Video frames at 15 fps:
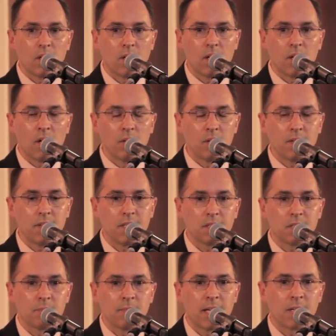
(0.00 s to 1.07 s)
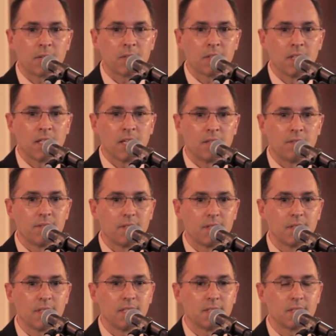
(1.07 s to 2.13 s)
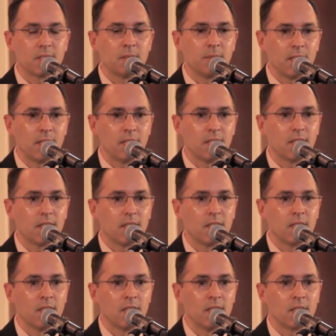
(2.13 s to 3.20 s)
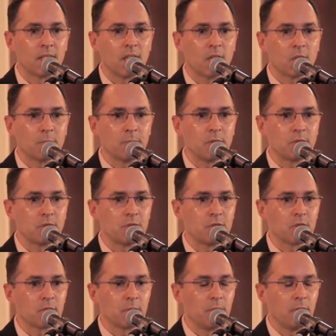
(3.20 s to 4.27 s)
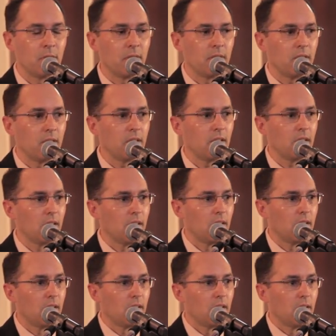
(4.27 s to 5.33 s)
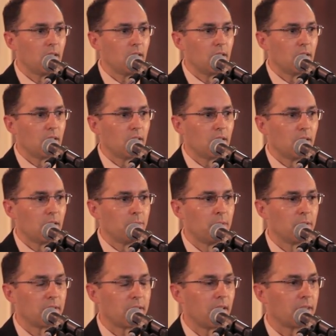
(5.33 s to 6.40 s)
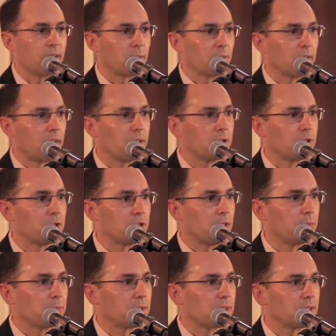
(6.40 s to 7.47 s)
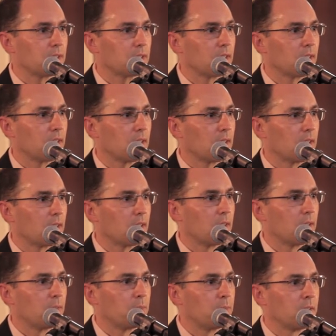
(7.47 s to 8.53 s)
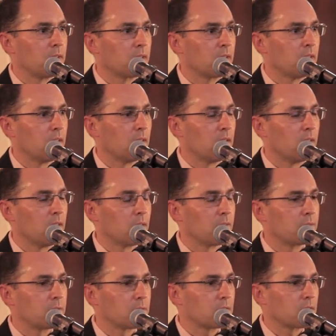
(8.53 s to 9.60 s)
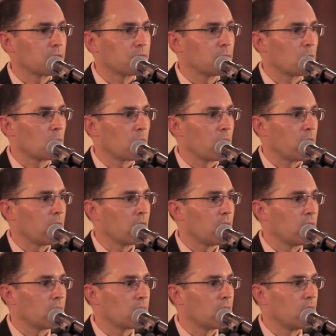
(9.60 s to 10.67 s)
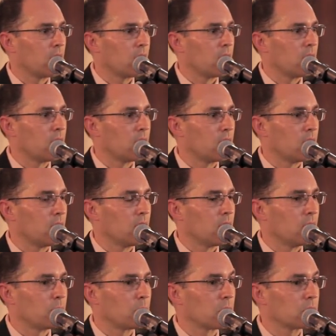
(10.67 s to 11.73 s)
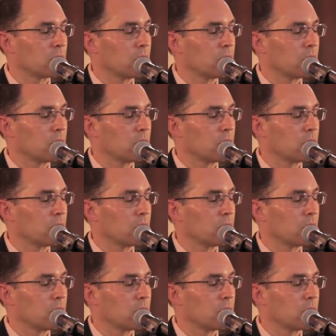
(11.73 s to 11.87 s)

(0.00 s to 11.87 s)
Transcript: all the things that matter in life, at least to me, contributions to your community, building healthy relationships, building a successful career and personal